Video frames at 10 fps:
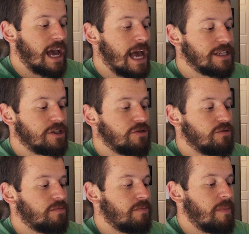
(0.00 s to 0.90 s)
As
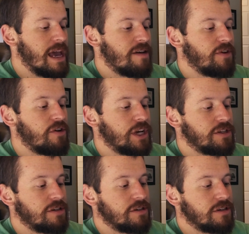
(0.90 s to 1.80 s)
you may have
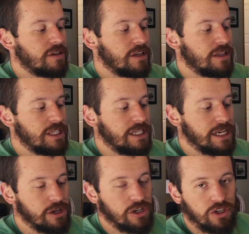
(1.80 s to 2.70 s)
noticed, the
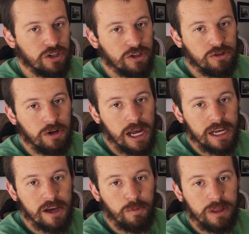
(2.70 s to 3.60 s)
stickers do not
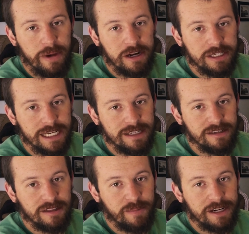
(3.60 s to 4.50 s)
come with the metal tin.
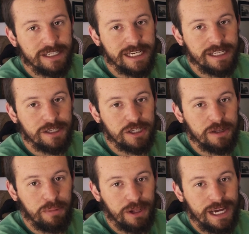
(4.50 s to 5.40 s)
The metal tin is just
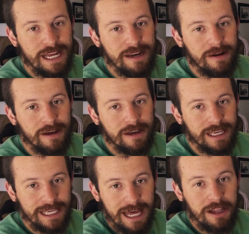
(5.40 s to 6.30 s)
a plain
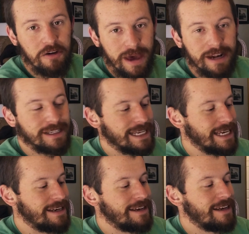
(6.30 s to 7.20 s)
yellow metal
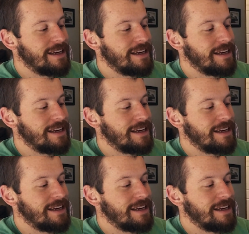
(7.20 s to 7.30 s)
tin.